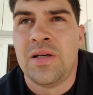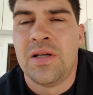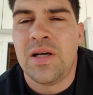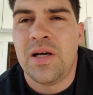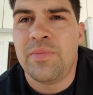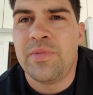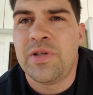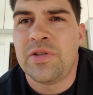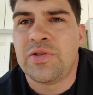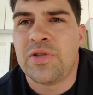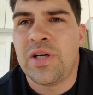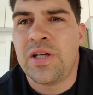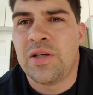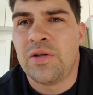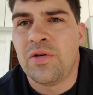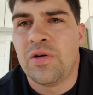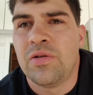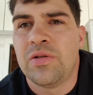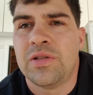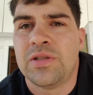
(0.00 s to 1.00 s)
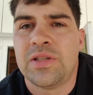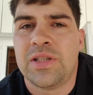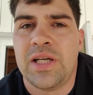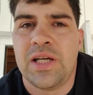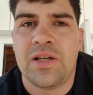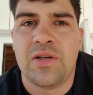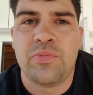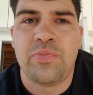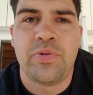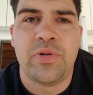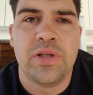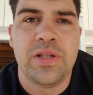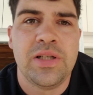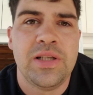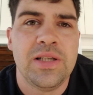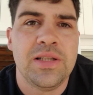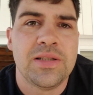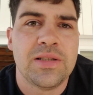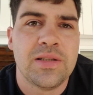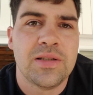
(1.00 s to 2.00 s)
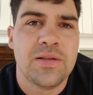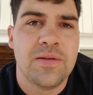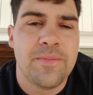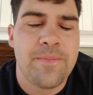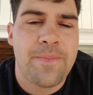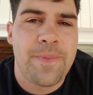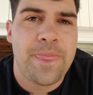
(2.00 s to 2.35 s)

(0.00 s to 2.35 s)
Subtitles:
I'm going to try to grow this channel pretty decent.